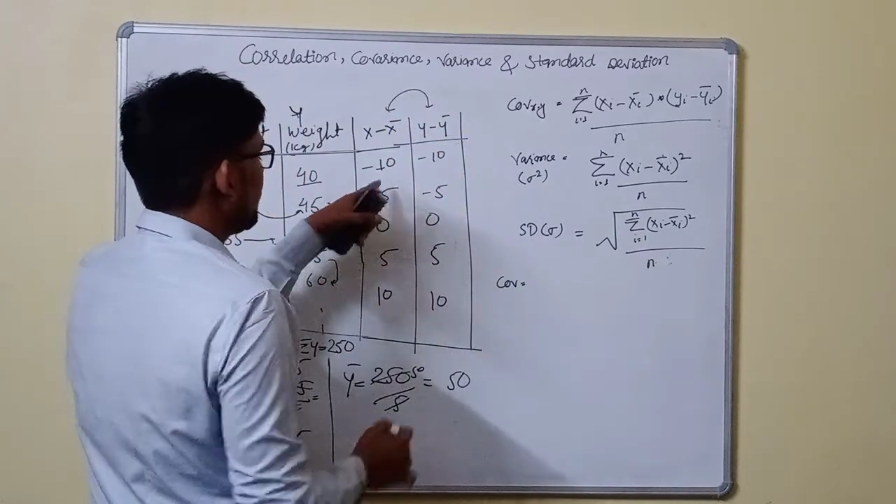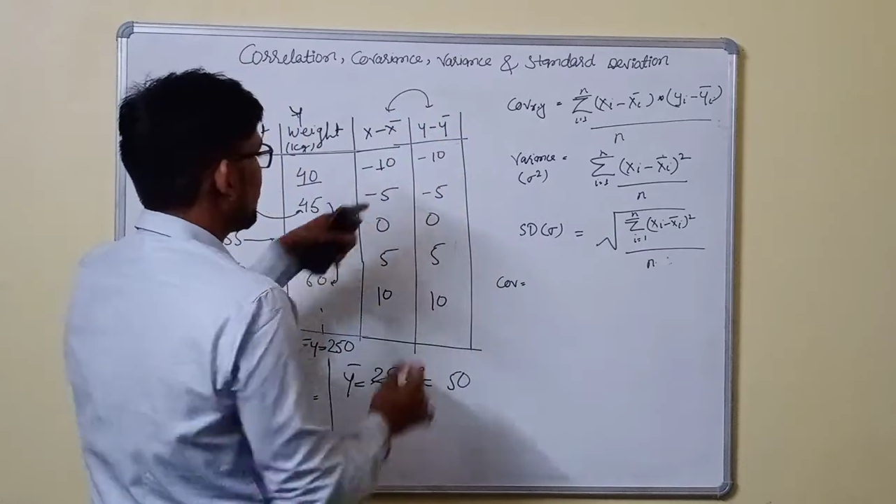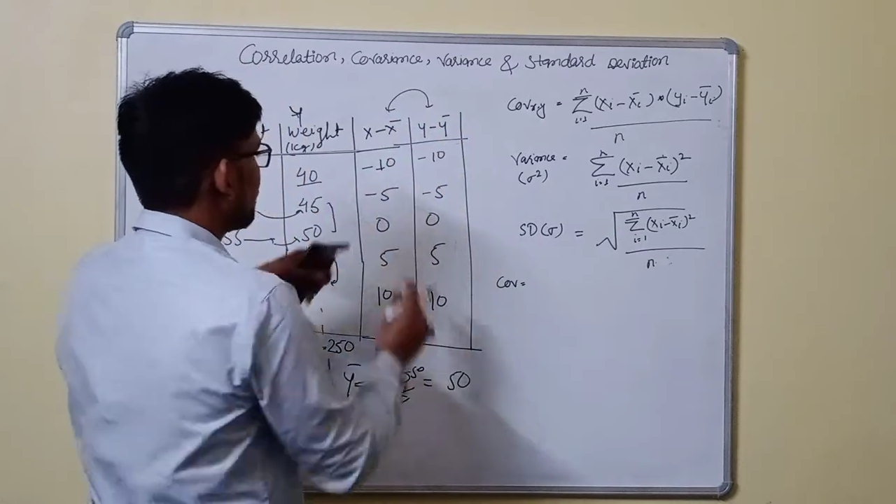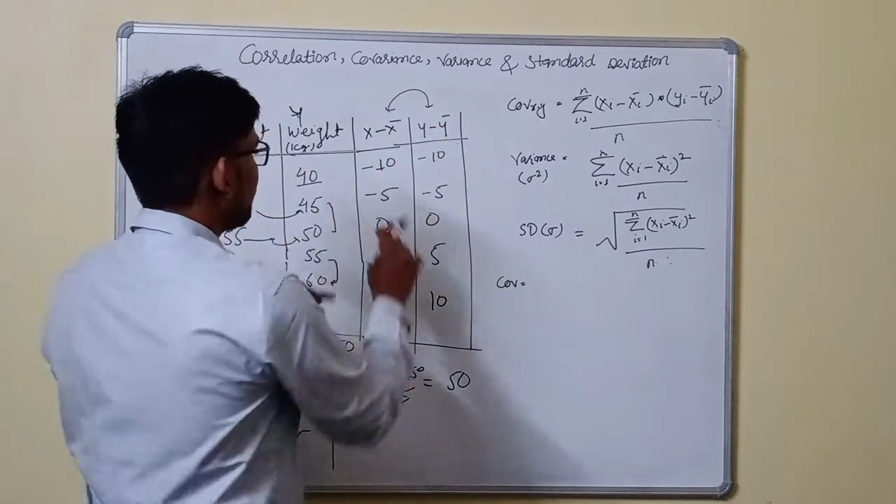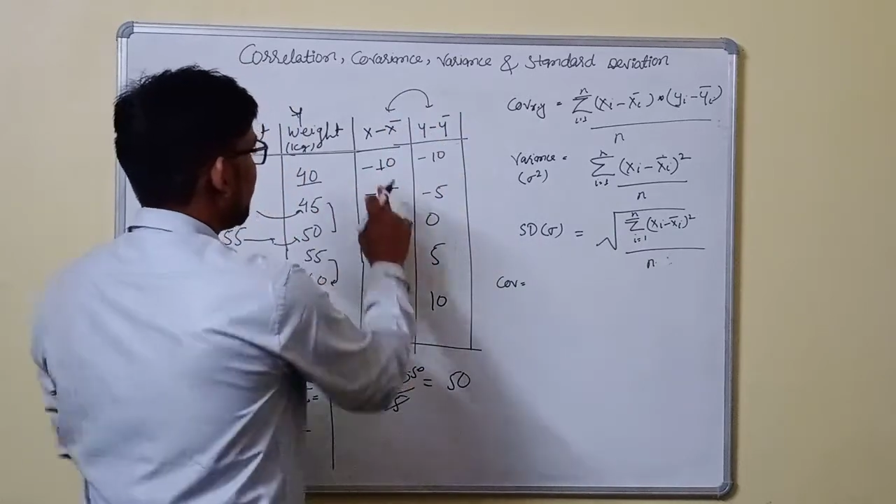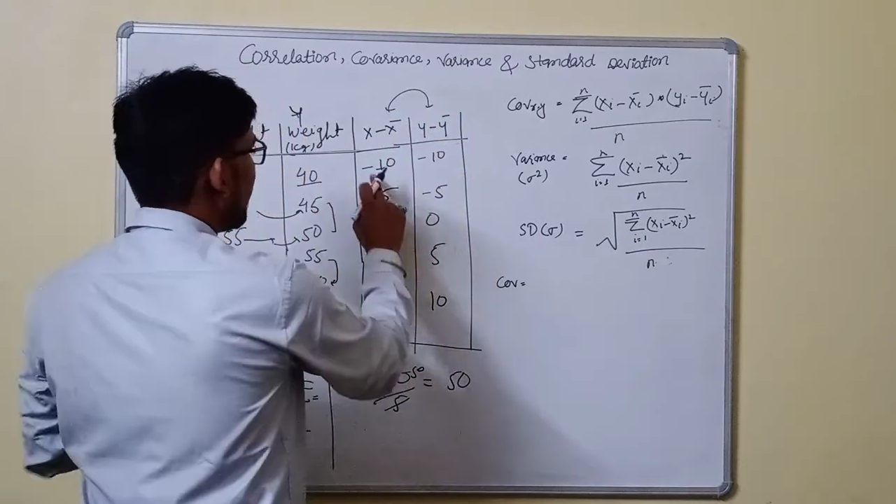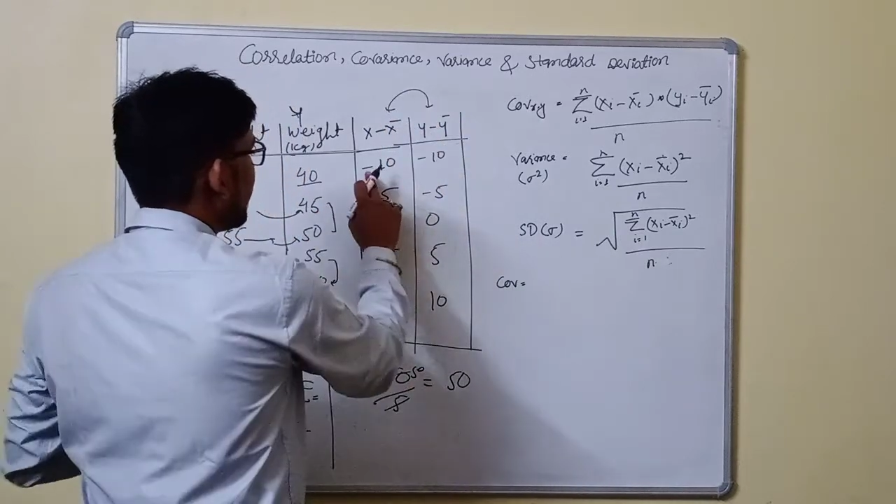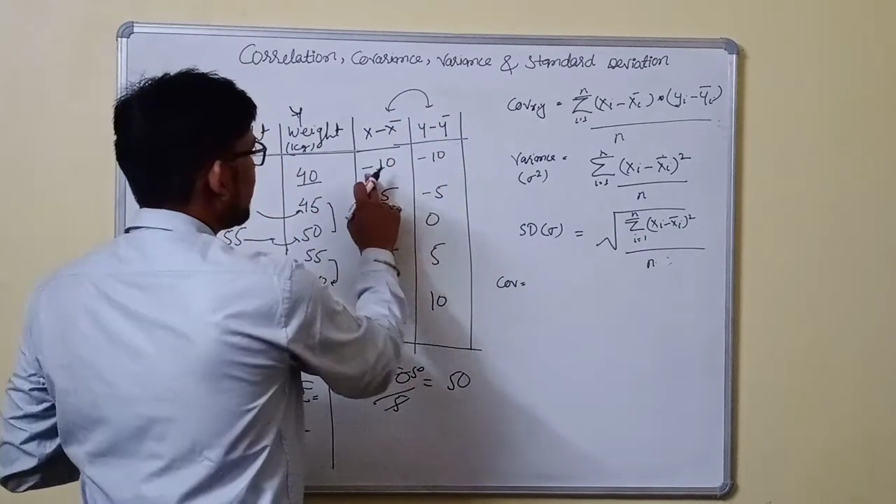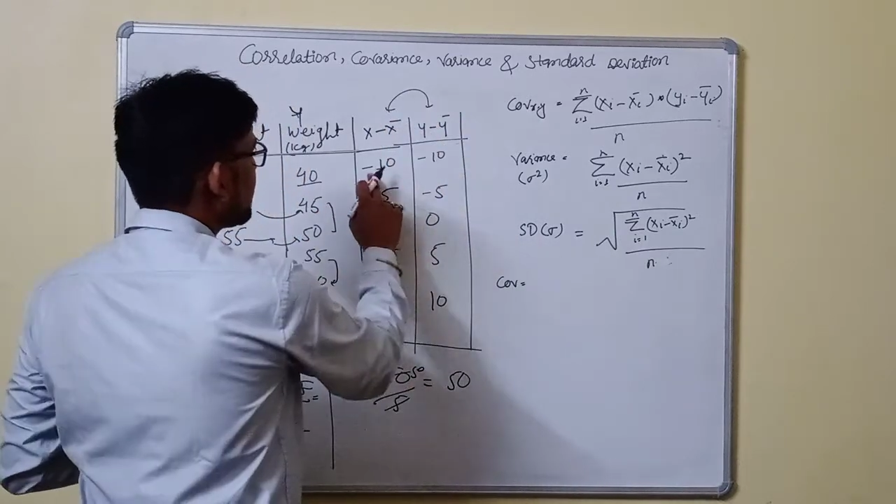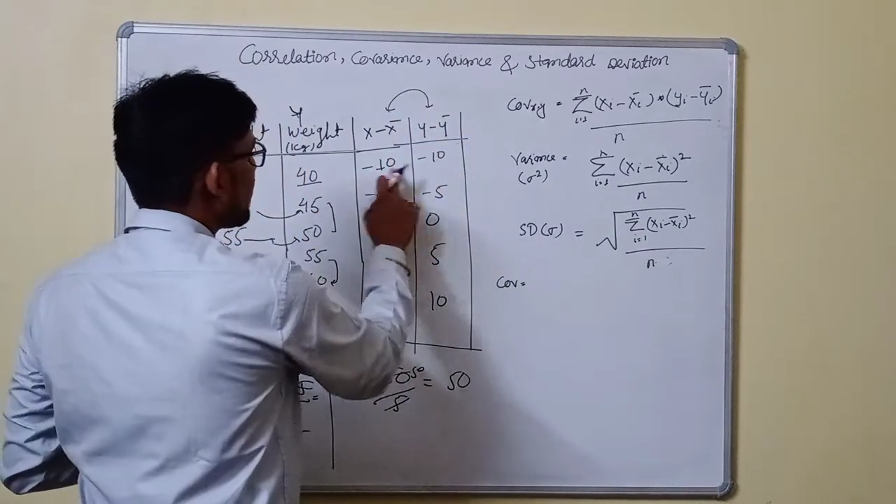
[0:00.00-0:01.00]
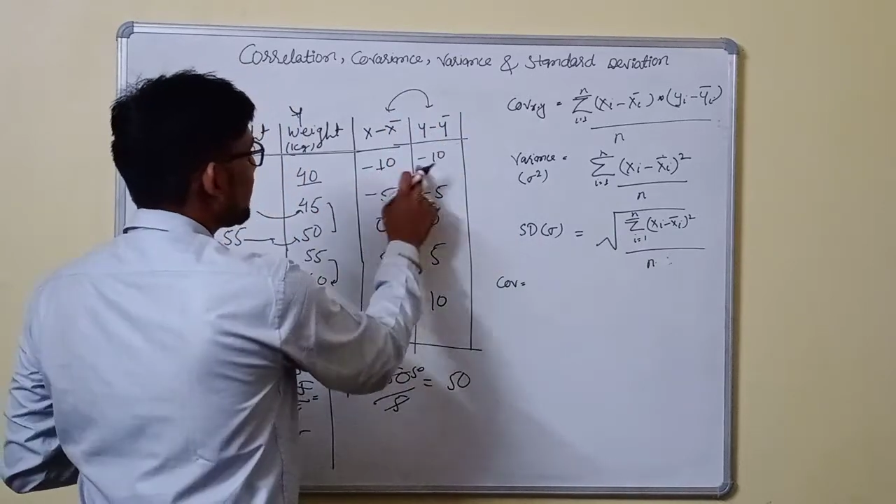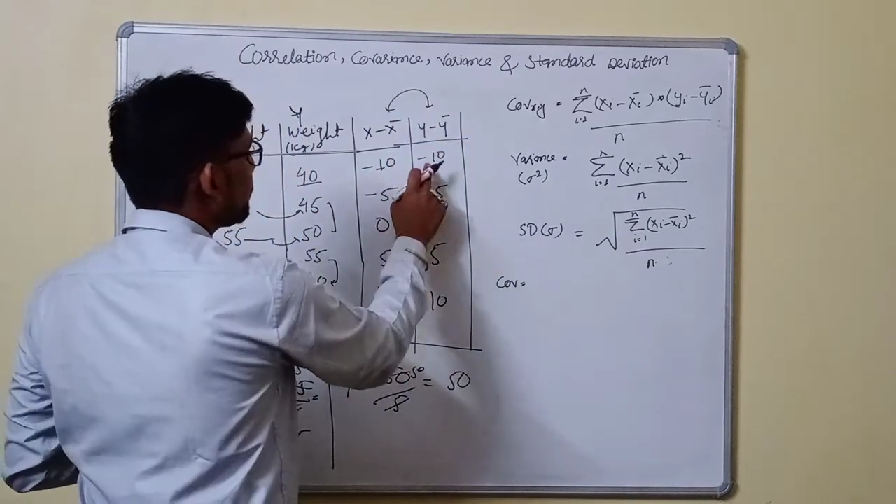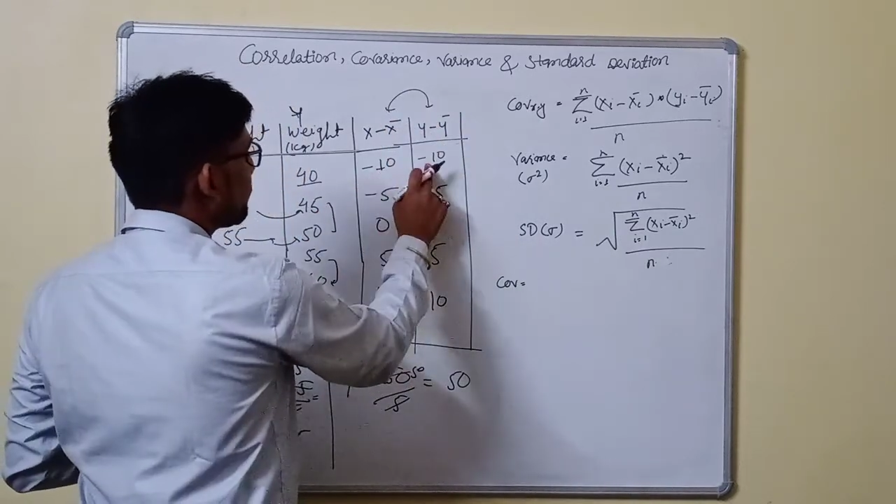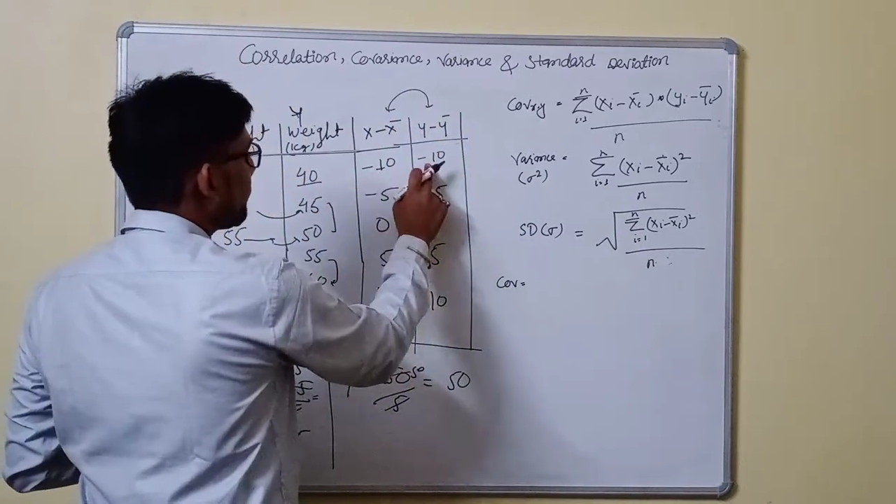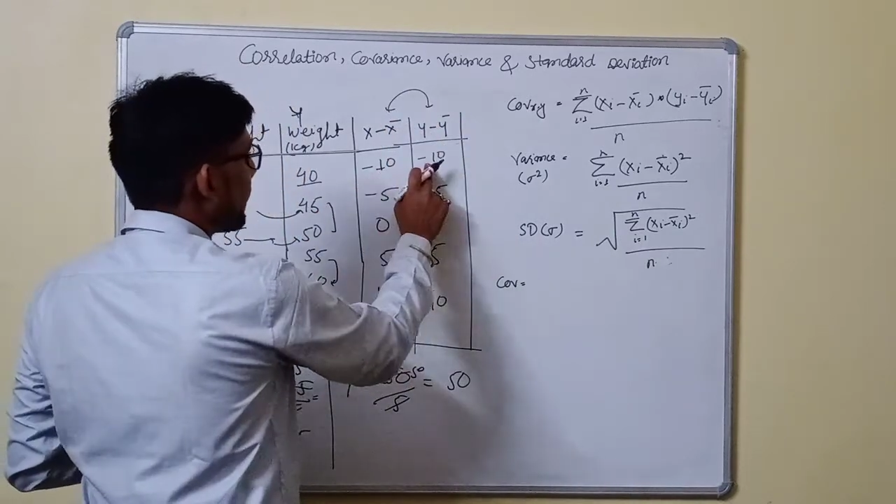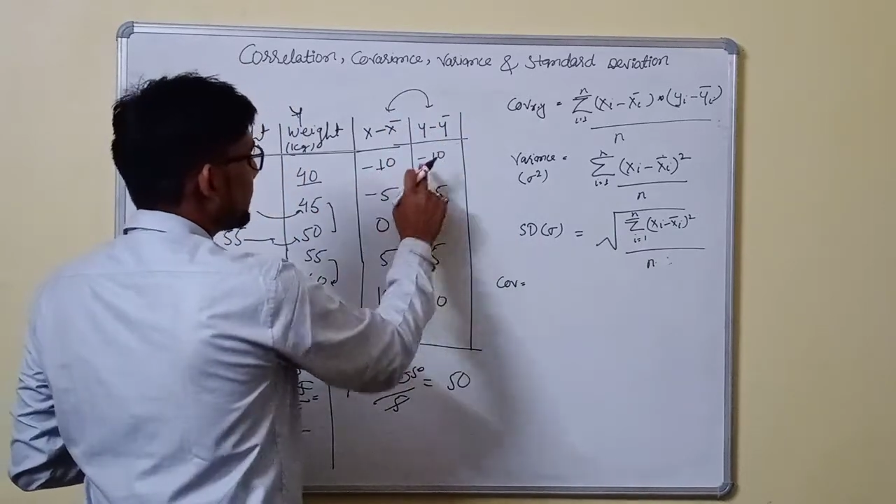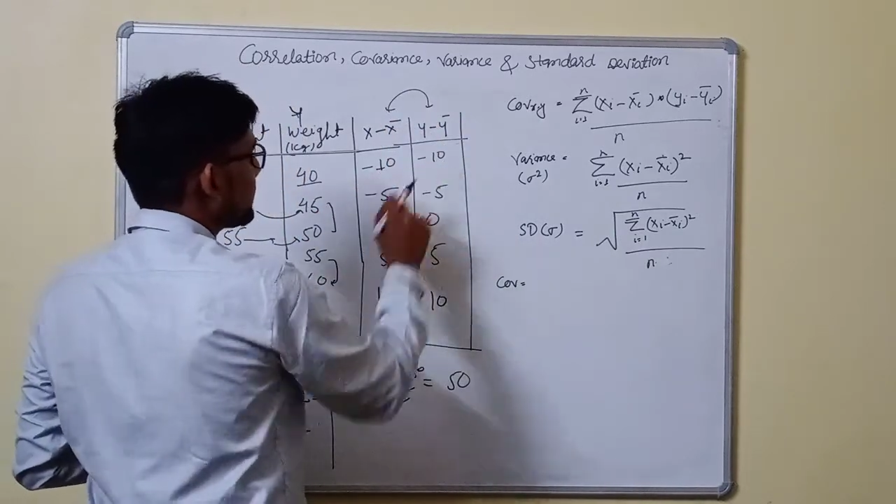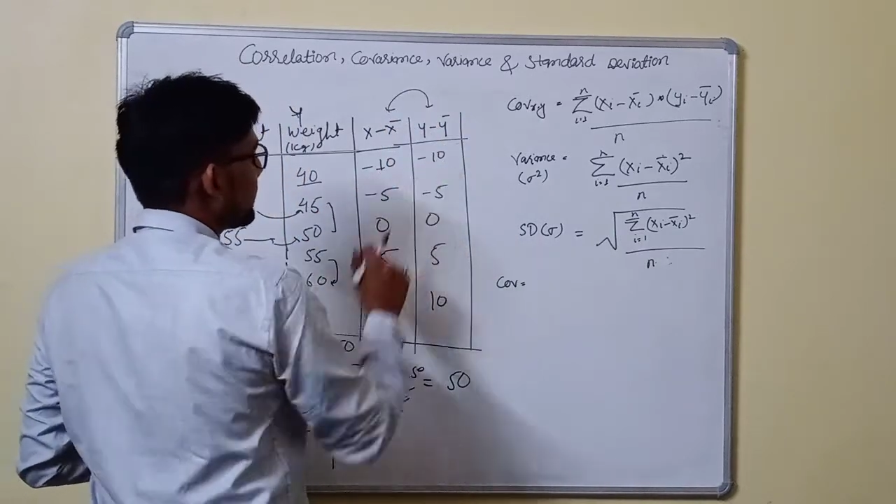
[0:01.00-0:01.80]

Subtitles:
So minus 10 into minus